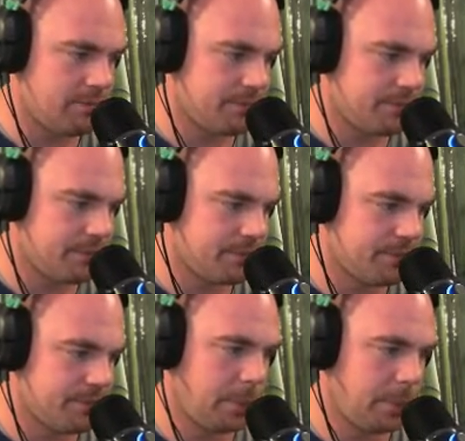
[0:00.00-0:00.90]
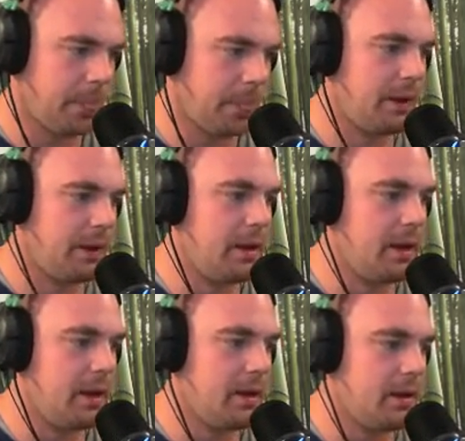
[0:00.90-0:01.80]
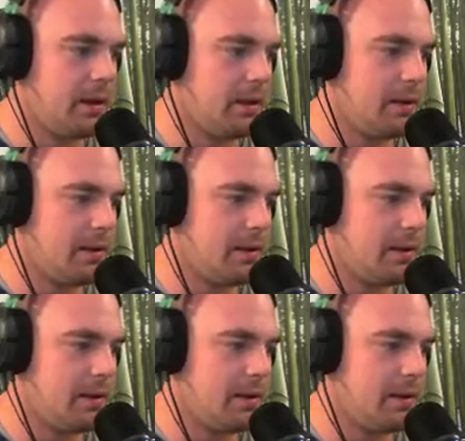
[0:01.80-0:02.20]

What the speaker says: (silence)